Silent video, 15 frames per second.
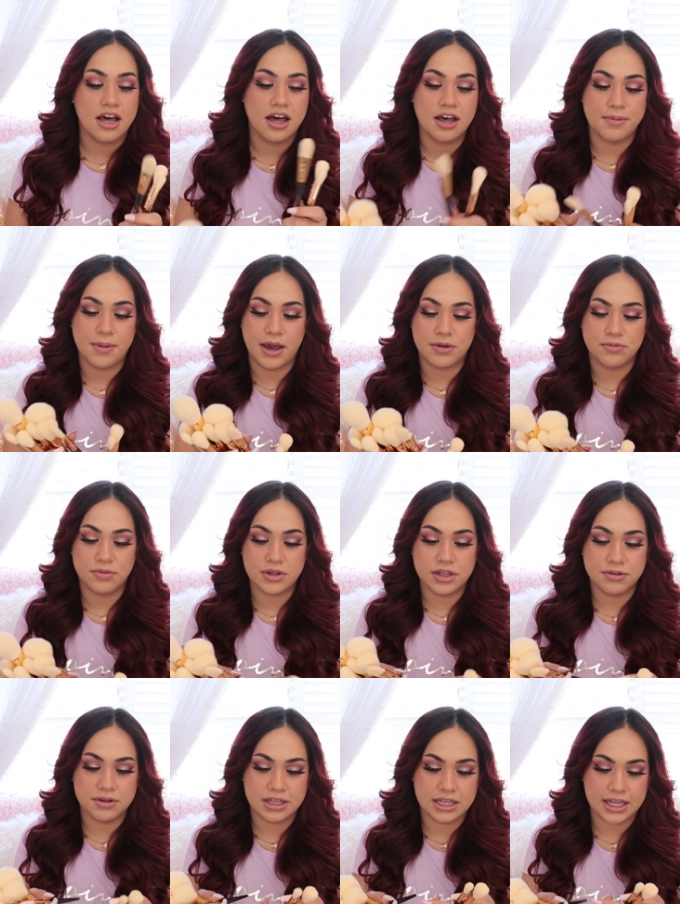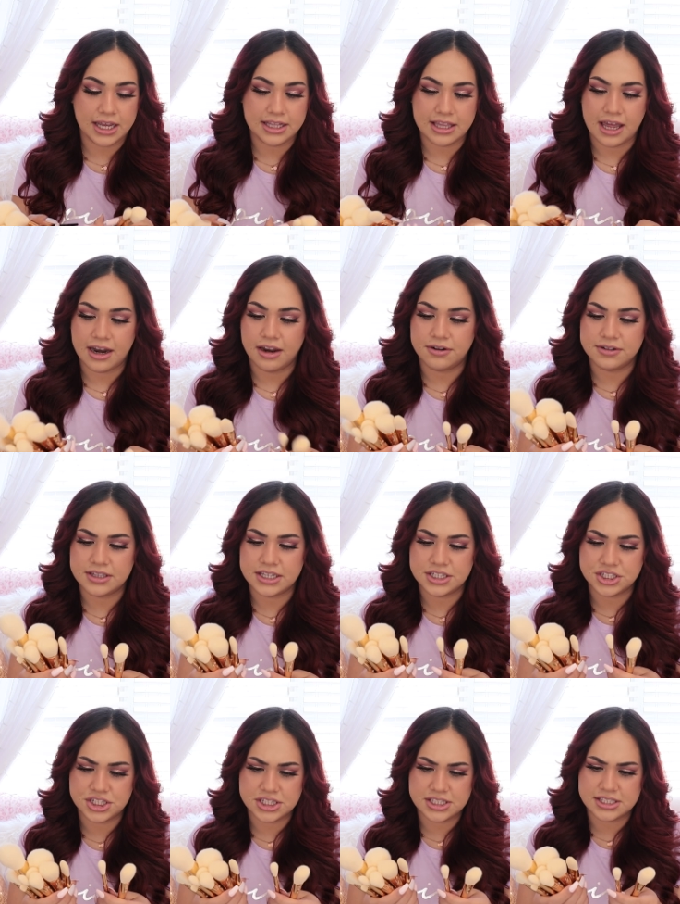Um, I really, really like that. I don't
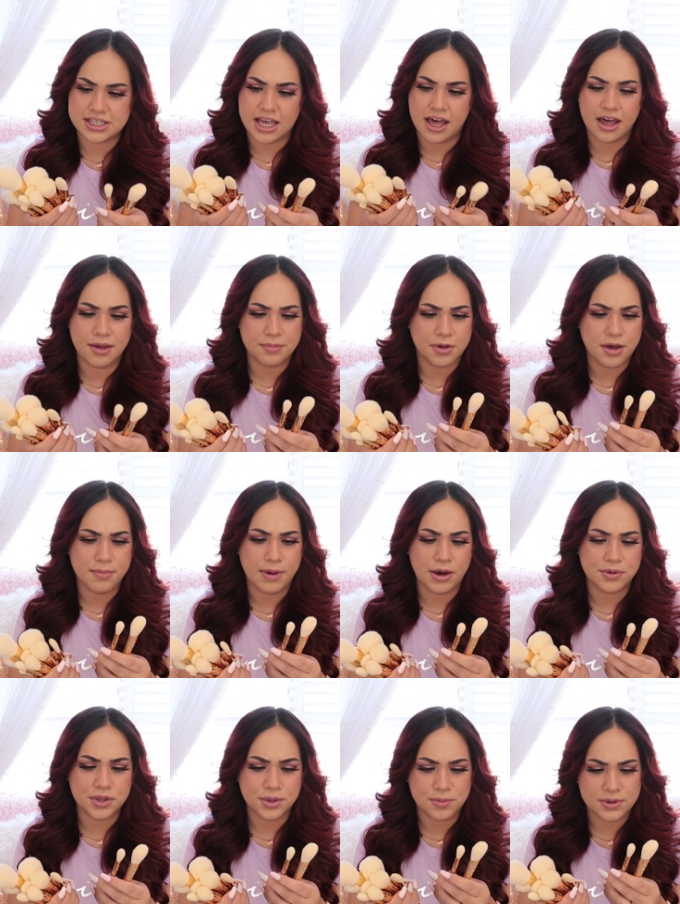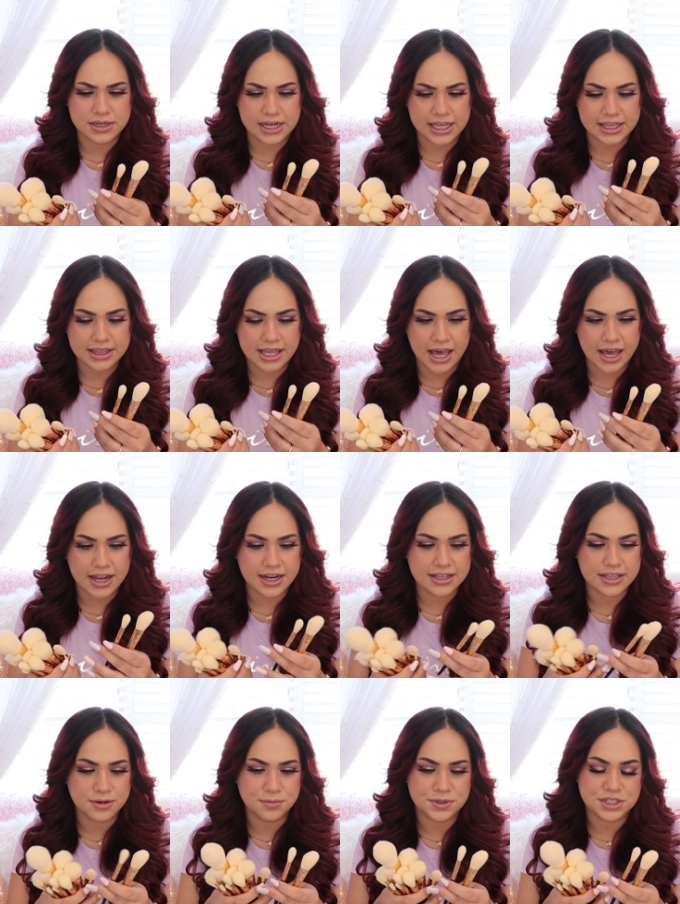think she's um, come out with one like that.
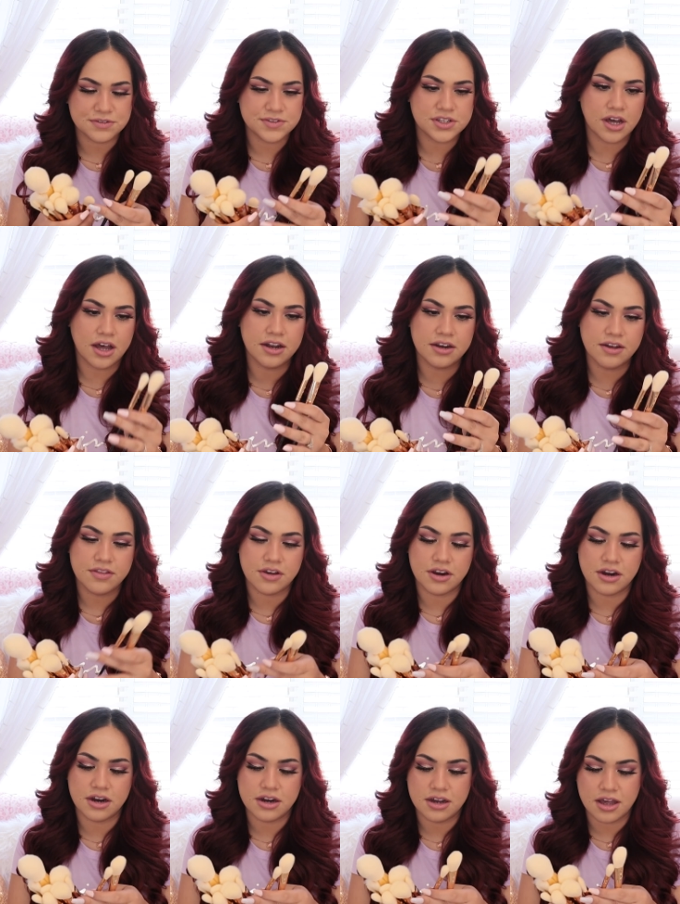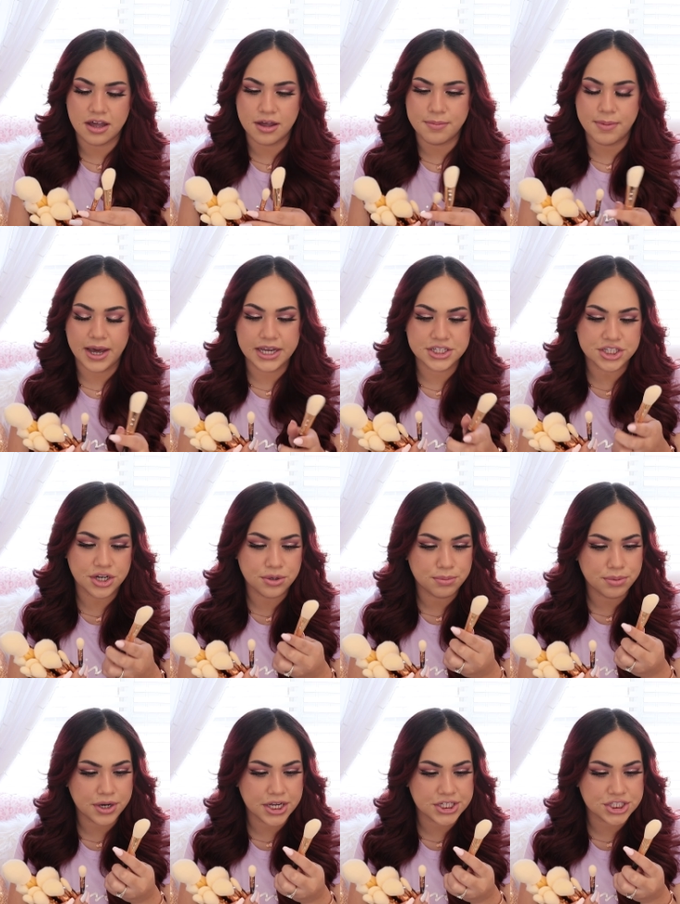And then we just got another um,
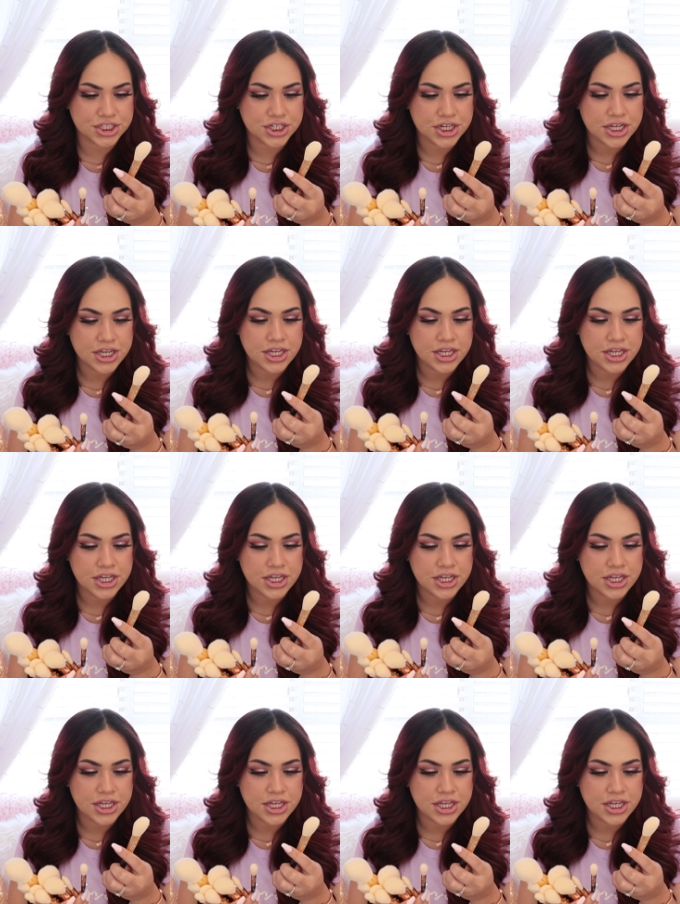eyeshadow brush.